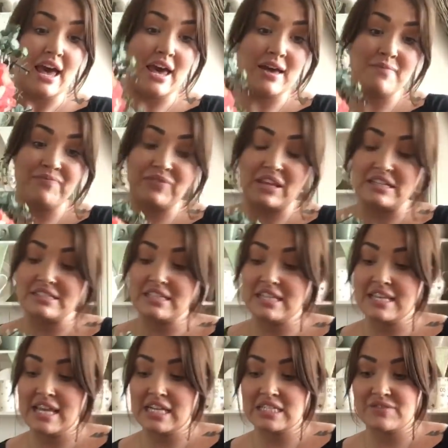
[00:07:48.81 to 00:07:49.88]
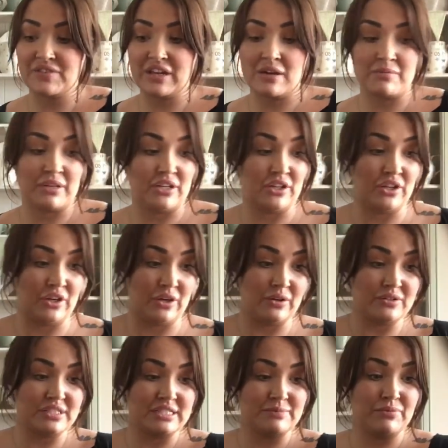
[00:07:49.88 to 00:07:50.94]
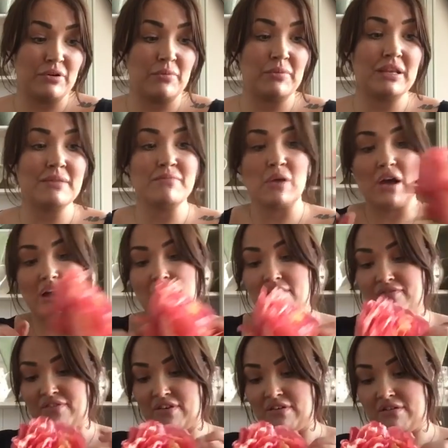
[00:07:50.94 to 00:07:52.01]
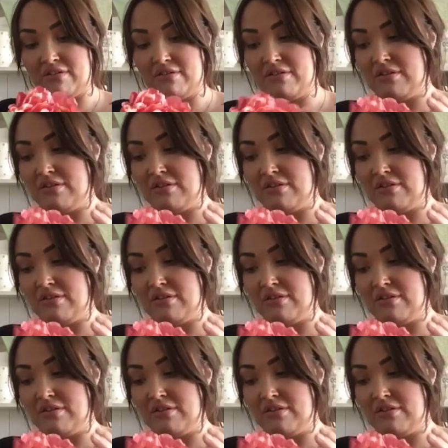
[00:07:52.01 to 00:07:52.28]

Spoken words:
So the next thing I'm going to use is probably my other